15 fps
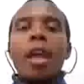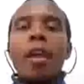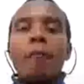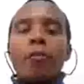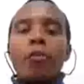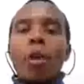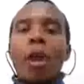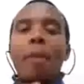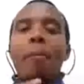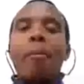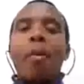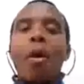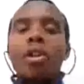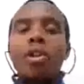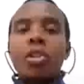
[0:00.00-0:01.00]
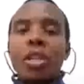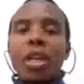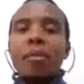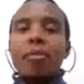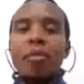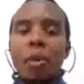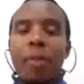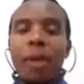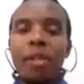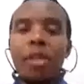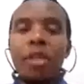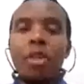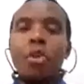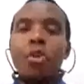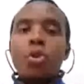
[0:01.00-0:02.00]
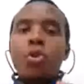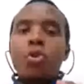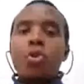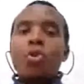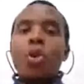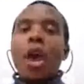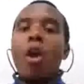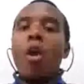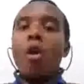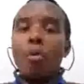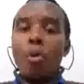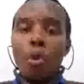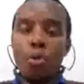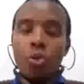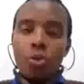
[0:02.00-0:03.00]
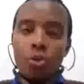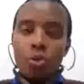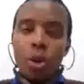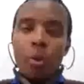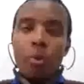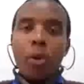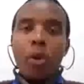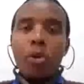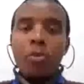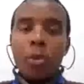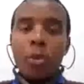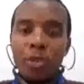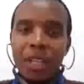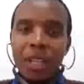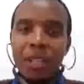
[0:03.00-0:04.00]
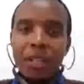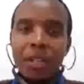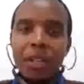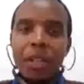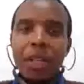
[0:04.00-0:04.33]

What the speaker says: If you have bought that property through a home loan, through a bond process,